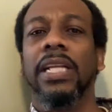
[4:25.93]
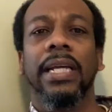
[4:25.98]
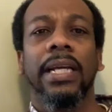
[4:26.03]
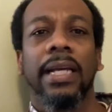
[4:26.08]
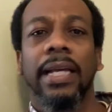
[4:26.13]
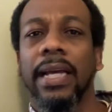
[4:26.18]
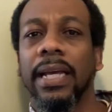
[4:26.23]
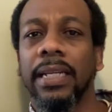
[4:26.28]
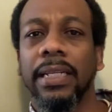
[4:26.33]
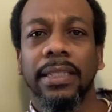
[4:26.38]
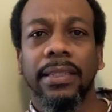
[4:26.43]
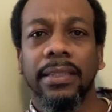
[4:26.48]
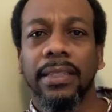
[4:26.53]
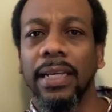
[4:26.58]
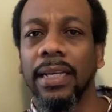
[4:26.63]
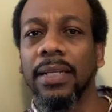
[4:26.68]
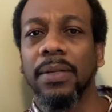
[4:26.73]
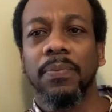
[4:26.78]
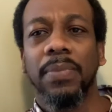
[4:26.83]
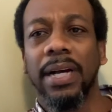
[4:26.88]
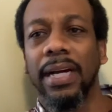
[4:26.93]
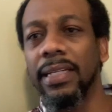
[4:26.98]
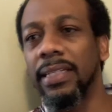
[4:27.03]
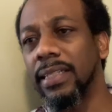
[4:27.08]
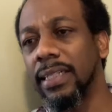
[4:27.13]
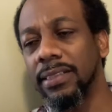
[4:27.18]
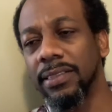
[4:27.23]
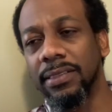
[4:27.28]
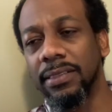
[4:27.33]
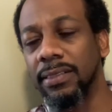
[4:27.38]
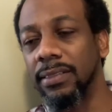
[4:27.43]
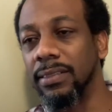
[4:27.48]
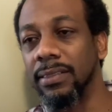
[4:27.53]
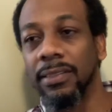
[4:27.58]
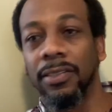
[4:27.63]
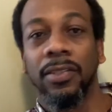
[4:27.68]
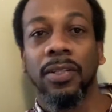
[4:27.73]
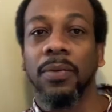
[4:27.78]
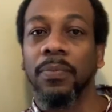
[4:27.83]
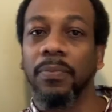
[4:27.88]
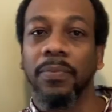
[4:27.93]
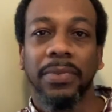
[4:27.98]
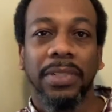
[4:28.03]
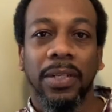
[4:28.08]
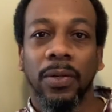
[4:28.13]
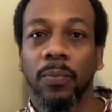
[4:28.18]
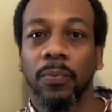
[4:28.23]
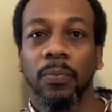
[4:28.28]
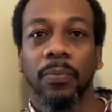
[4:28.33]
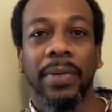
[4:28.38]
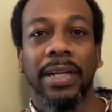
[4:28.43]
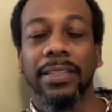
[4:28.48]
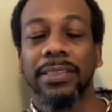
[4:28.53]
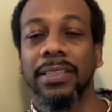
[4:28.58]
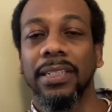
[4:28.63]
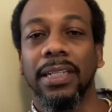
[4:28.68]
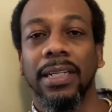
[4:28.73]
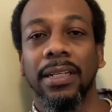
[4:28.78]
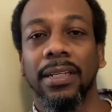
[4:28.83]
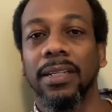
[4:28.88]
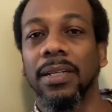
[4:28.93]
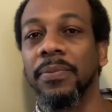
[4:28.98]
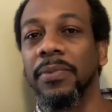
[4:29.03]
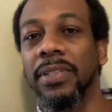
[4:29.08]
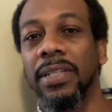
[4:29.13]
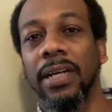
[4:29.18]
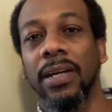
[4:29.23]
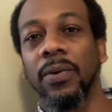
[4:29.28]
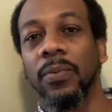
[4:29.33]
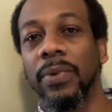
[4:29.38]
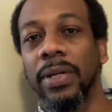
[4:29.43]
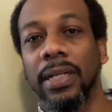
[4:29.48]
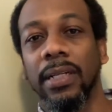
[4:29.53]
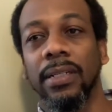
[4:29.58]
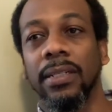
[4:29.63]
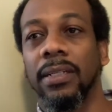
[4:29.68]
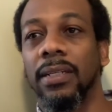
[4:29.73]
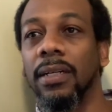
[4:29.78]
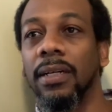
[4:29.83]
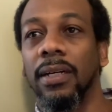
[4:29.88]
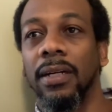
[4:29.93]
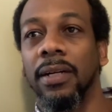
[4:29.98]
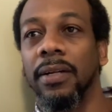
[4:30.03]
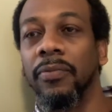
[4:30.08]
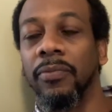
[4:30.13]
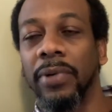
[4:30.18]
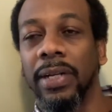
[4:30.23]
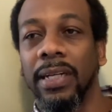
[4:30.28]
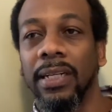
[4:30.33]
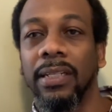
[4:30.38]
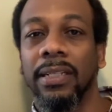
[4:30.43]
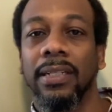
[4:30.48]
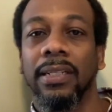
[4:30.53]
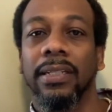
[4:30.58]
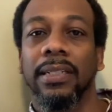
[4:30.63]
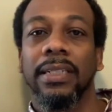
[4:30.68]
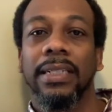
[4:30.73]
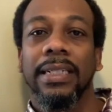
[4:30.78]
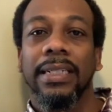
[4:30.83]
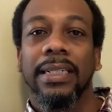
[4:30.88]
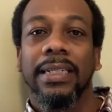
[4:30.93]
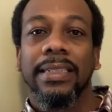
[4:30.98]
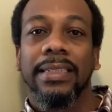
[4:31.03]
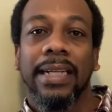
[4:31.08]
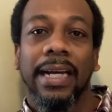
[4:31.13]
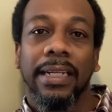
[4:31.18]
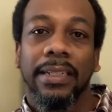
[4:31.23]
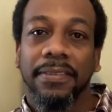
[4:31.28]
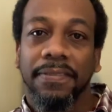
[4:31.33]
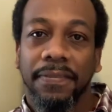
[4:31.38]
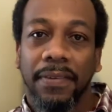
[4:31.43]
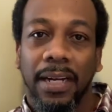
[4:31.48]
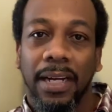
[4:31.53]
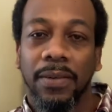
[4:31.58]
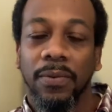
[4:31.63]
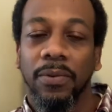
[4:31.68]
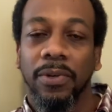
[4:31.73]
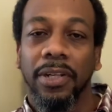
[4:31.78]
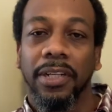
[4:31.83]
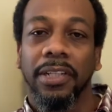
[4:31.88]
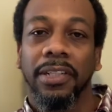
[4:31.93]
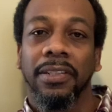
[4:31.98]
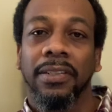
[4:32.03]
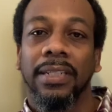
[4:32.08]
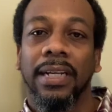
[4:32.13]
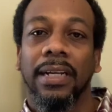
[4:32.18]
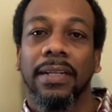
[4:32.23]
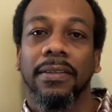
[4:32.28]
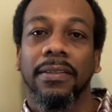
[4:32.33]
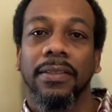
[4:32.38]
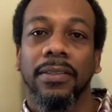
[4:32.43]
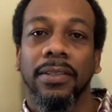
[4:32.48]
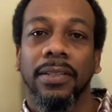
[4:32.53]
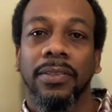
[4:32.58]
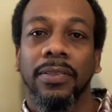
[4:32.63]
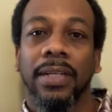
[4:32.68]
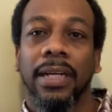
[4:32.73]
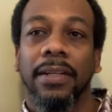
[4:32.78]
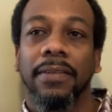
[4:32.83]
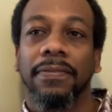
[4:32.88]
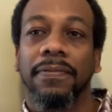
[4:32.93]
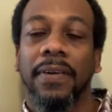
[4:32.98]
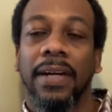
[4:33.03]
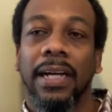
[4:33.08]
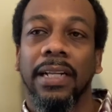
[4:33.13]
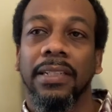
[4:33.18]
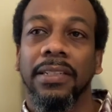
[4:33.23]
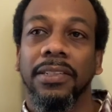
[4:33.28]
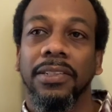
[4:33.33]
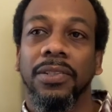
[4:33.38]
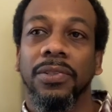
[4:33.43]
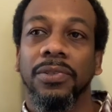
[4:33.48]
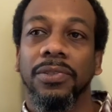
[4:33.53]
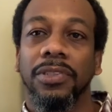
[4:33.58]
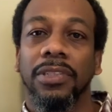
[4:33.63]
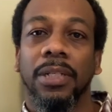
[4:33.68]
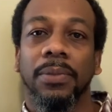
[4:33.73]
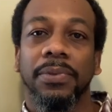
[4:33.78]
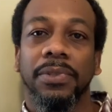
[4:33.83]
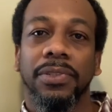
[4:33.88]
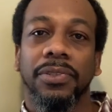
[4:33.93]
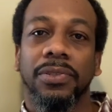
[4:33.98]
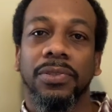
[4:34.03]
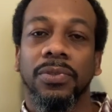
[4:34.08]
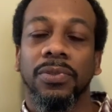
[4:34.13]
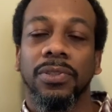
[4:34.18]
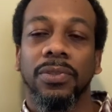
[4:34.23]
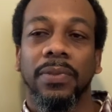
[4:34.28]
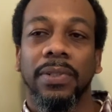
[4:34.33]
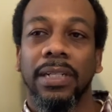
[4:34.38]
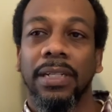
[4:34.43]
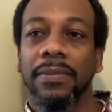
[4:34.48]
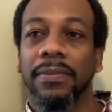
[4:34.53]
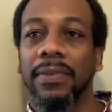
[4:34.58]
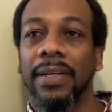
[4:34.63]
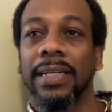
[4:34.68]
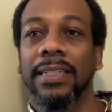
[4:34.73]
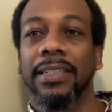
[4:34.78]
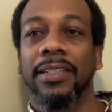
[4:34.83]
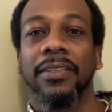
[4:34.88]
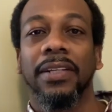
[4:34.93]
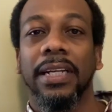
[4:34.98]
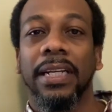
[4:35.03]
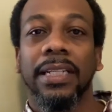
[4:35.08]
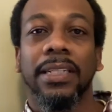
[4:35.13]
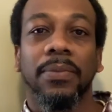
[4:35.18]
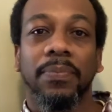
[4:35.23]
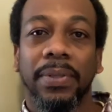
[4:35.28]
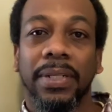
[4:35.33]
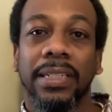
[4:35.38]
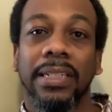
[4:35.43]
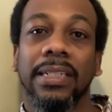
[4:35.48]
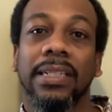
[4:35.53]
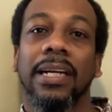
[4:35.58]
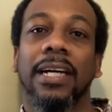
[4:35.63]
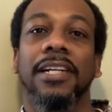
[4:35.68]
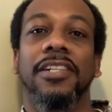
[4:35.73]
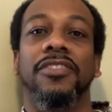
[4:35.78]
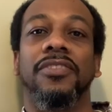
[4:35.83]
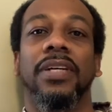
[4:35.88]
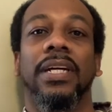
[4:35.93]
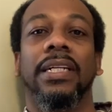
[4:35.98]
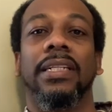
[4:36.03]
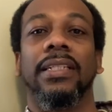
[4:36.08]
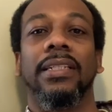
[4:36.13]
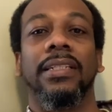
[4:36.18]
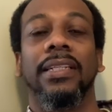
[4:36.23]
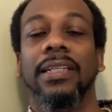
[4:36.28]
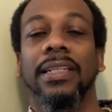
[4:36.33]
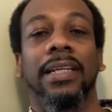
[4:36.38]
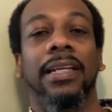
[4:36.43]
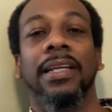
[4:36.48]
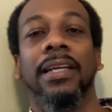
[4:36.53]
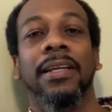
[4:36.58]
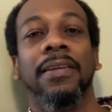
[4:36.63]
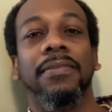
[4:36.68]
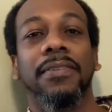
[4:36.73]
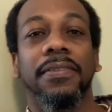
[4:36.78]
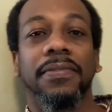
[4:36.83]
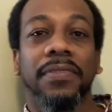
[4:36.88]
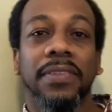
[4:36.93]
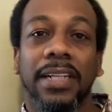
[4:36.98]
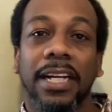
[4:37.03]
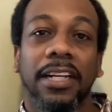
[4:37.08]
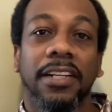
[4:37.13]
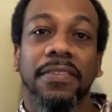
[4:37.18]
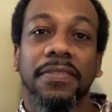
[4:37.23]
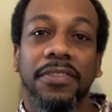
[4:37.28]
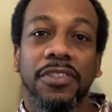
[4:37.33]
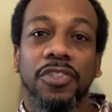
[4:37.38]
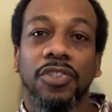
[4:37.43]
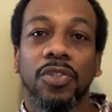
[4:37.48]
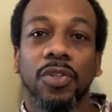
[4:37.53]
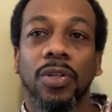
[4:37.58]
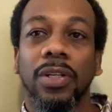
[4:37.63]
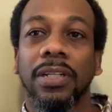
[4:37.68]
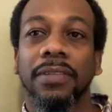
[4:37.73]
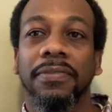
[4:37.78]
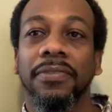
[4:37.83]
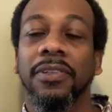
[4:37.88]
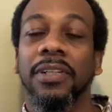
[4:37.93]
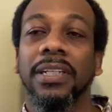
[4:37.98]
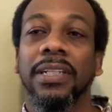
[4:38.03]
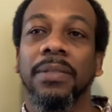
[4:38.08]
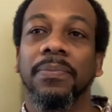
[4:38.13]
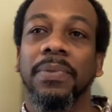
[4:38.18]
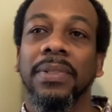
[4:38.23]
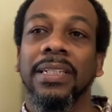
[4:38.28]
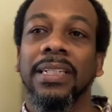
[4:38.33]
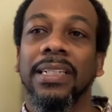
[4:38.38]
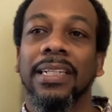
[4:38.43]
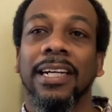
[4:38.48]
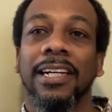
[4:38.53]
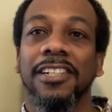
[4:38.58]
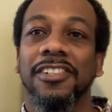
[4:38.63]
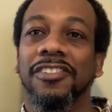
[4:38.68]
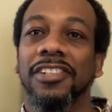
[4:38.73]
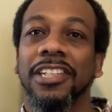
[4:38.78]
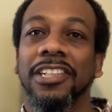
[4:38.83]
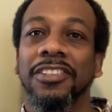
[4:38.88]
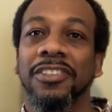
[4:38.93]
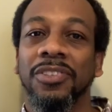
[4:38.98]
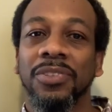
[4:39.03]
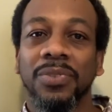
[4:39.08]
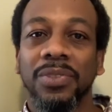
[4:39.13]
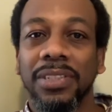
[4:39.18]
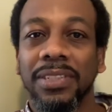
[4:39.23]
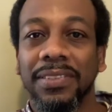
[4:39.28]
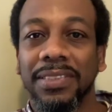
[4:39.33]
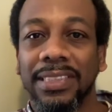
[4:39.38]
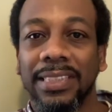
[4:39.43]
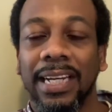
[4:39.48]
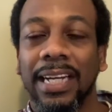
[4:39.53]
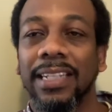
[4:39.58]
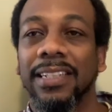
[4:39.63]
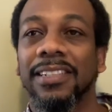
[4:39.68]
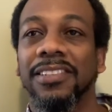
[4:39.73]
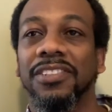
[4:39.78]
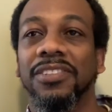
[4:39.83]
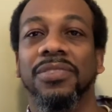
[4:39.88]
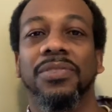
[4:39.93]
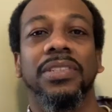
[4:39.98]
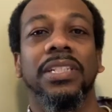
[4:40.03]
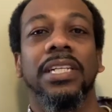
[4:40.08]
Anybody that's, you know, your major income. You're not a regular 9-to-5 worker. You're not filing those W-2s or whatever. Like, you're an independent contractor. Even if you're not even sure if you're an independent contractor, you're doing little side hustles,